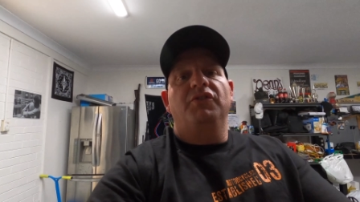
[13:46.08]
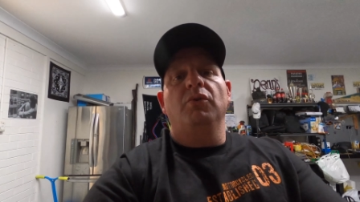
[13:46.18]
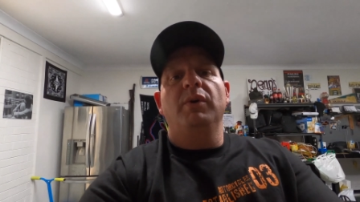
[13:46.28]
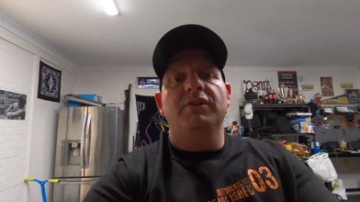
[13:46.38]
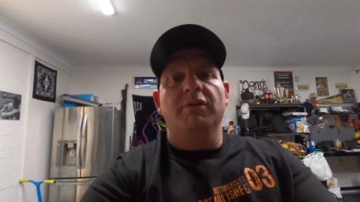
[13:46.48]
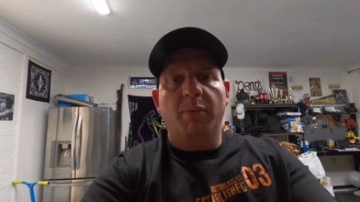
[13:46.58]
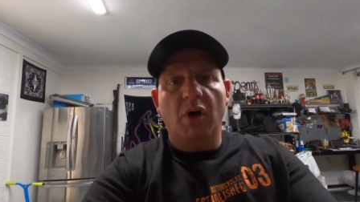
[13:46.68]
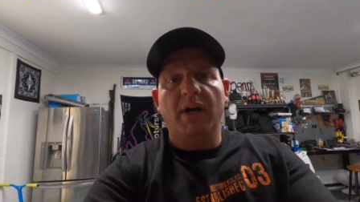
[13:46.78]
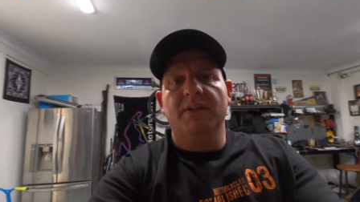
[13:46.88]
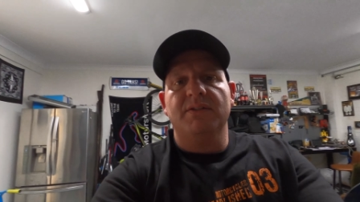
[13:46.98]
doing to
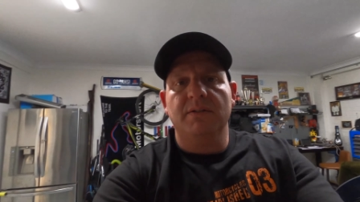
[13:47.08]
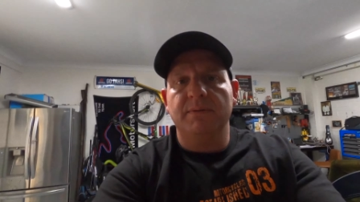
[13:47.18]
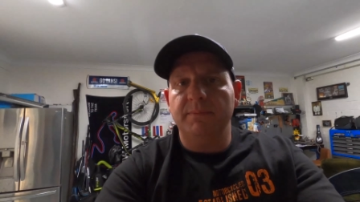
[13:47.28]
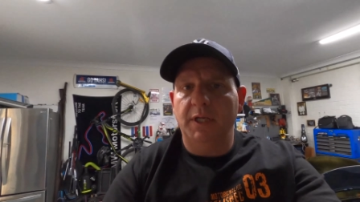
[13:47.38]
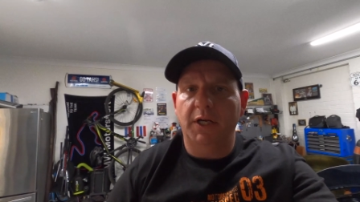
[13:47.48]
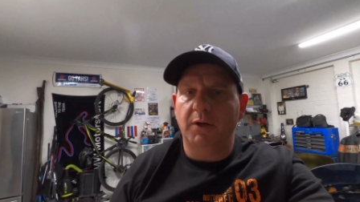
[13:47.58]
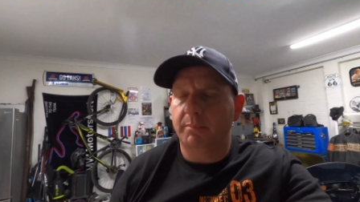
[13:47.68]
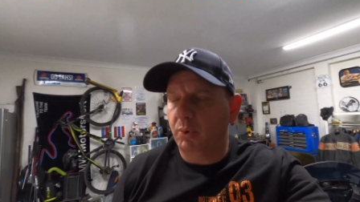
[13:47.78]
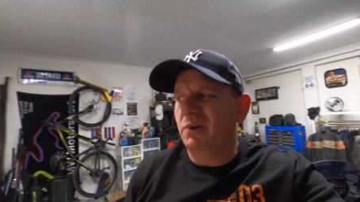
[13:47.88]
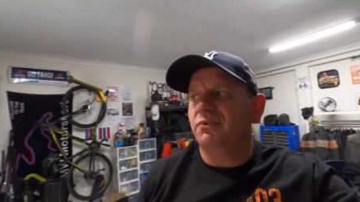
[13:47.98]
bikes. You know,
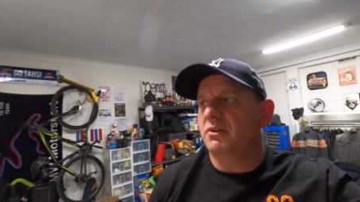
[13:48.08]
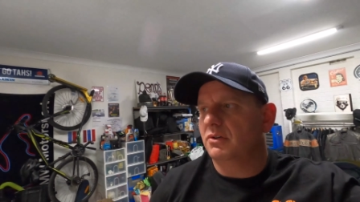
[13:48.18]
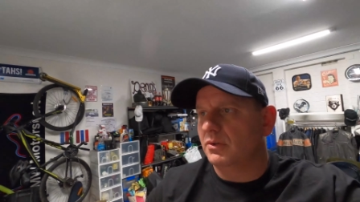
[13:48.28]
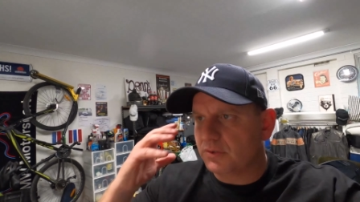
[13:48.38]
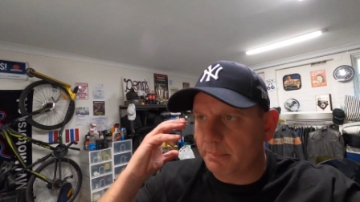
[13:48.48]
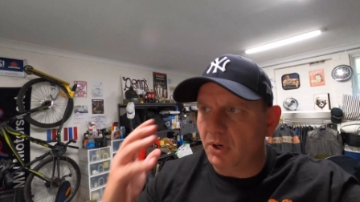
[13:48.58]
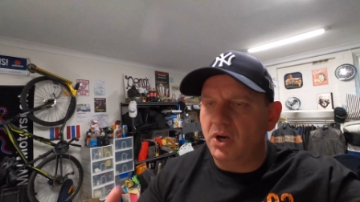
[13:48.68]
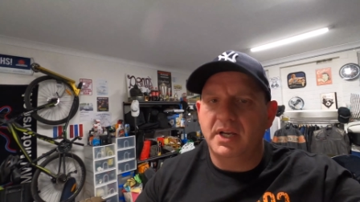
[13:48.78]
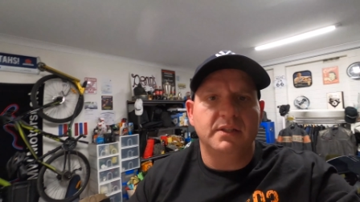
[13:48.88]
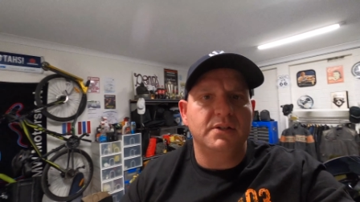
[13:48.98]
boys and girls are
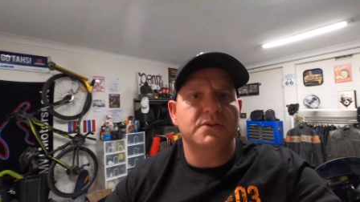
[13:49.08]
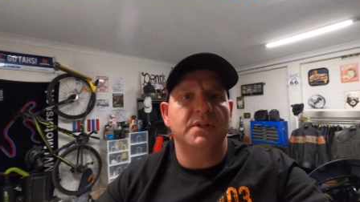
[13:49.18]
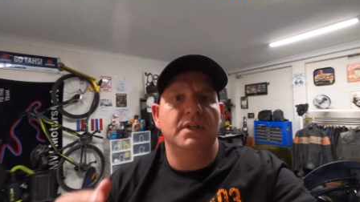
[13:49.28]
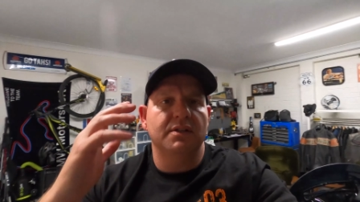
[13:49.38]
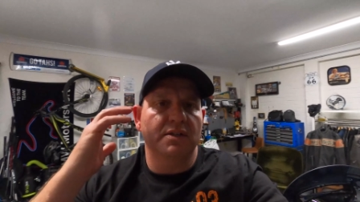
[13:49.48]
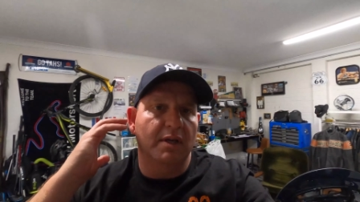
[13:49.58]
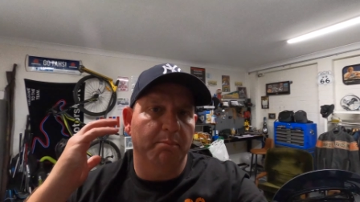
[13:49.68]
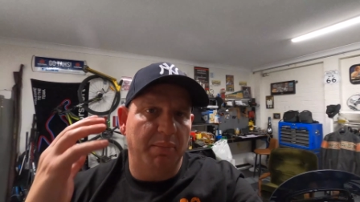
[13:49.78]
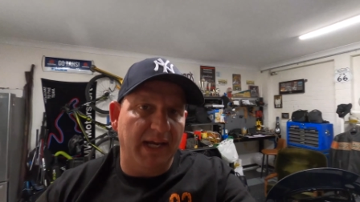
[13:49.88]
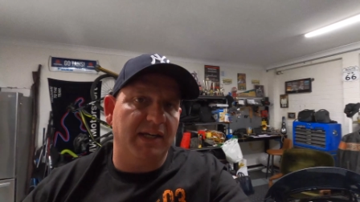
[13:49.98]
buying these things and they're
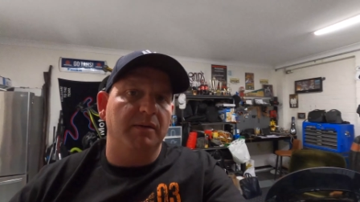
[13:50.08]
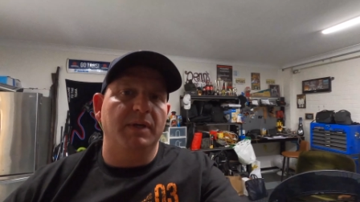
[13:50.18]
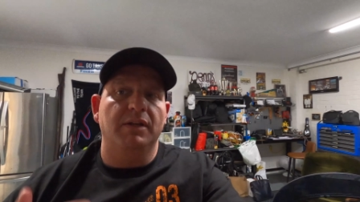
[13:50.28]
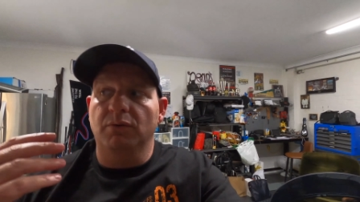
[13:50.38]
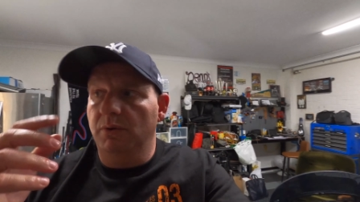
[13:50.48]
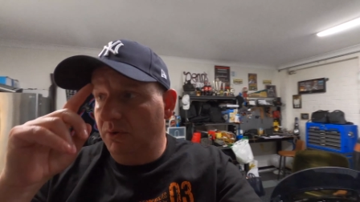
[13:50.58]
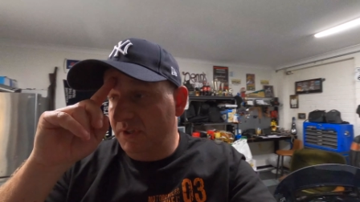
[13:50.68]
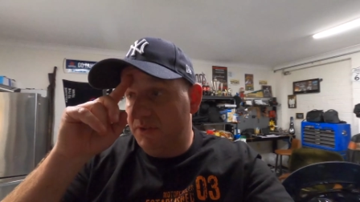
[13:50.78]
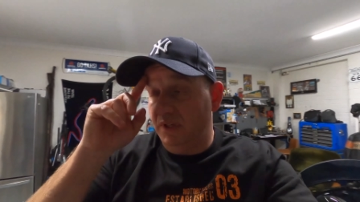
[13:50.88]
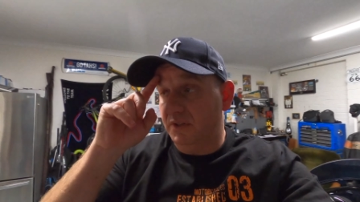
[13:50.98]
blacking and they're doing all
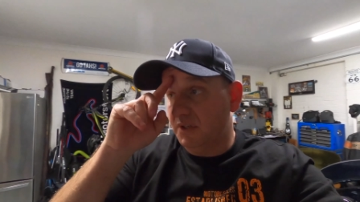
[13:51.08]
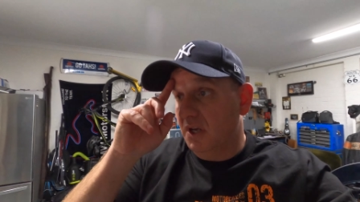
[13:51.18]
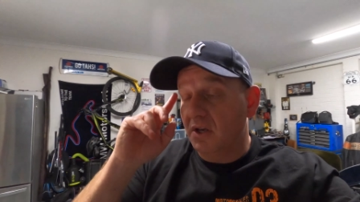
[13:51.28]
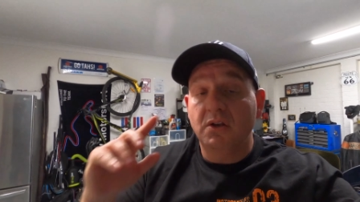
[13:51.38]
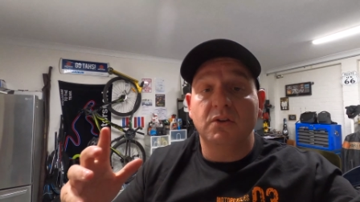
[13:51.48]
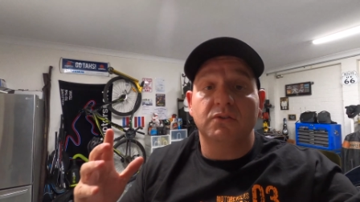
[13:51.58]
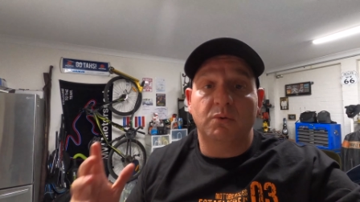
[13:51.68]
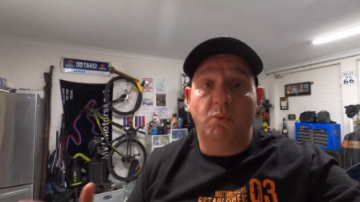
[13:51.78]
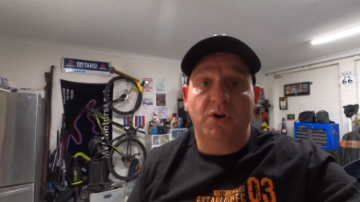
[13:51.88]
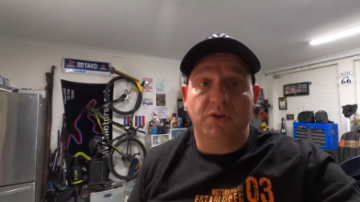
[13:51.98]
these things.
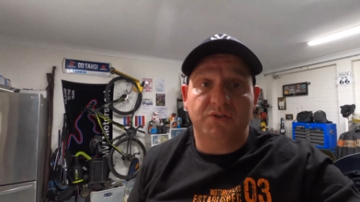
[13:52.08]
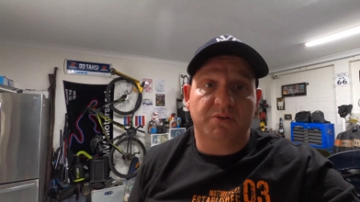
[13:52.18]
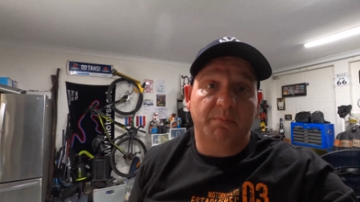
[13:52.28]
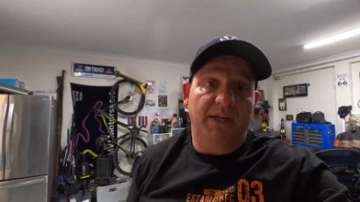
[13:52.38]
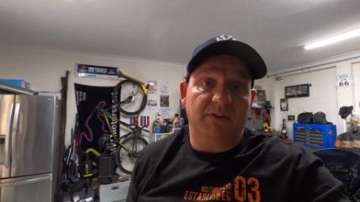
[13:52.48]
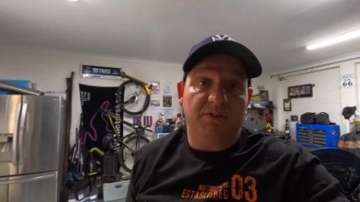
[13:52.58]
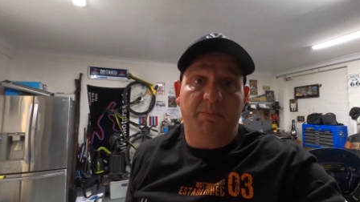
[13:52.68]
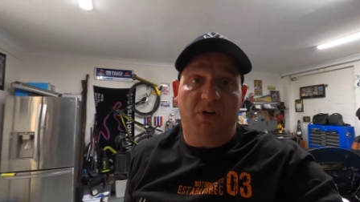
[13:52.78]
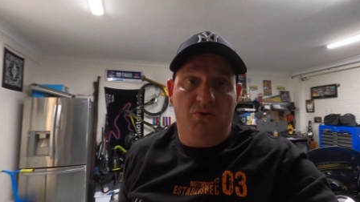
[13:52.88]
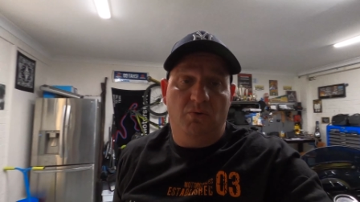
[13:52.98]
So why not just make a
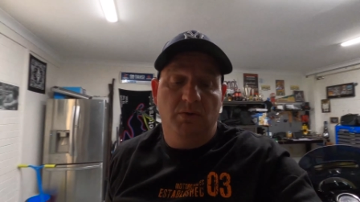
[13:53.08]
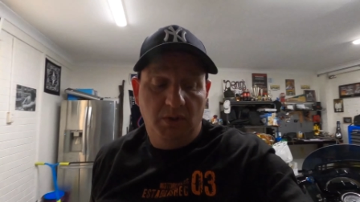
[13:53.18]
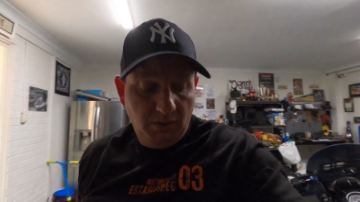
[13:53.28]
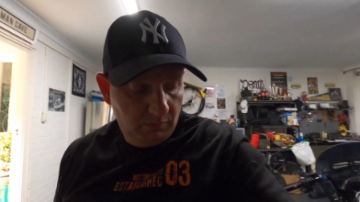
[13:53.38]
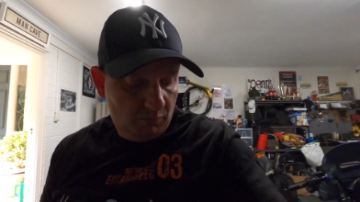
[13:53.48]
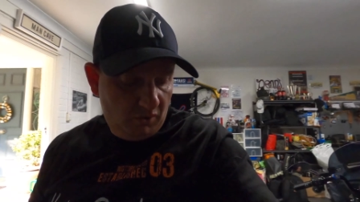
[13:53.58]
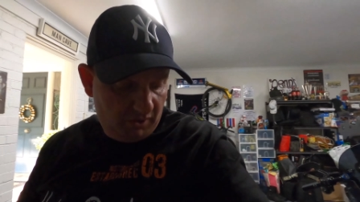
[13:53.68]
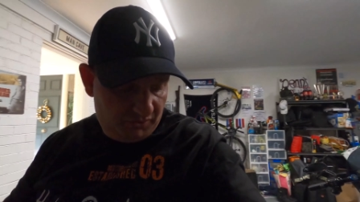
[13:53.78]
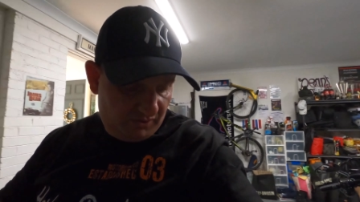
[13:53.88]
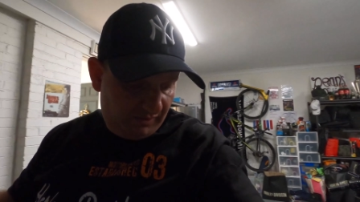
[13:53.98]
special? Why
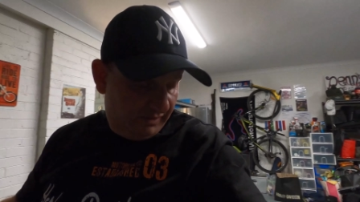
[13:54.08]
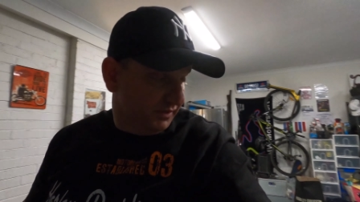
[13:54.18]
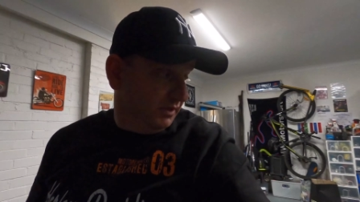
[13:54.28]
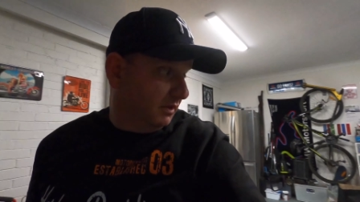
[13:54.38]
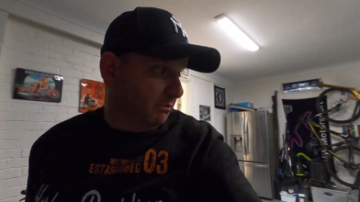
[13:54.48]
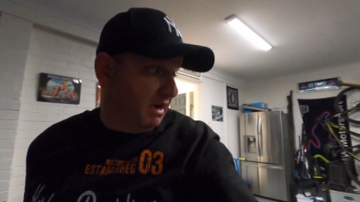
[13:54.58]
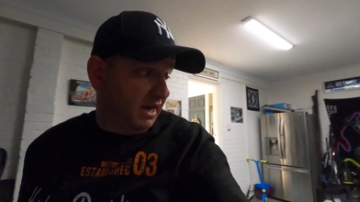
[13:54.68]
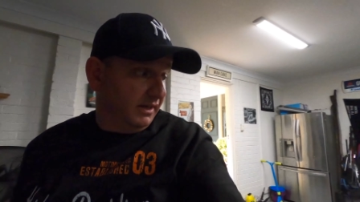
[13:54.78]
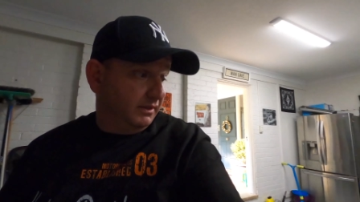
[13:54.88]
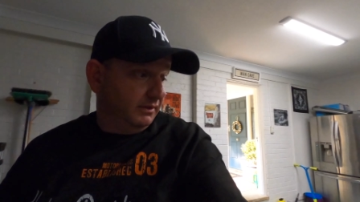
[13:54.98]
not just listen to the
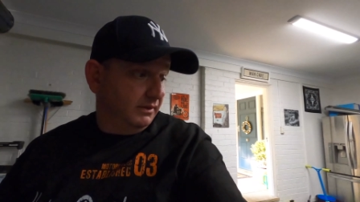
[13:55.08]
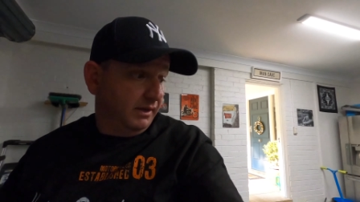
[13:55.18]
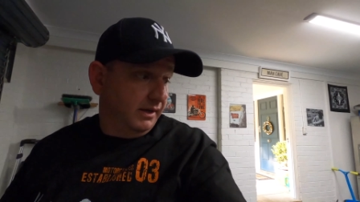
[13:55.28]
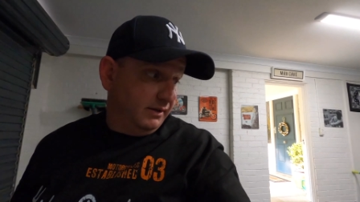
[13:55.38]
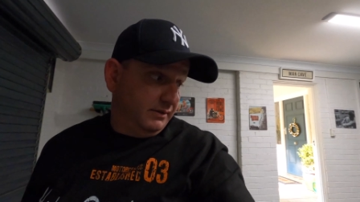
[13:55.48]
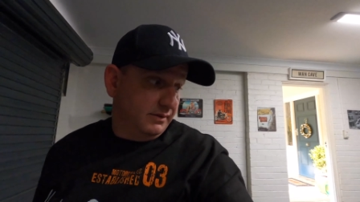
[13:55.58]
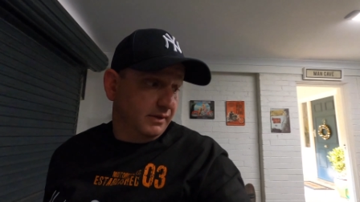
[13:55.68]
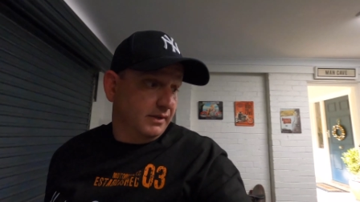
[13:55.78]
market and,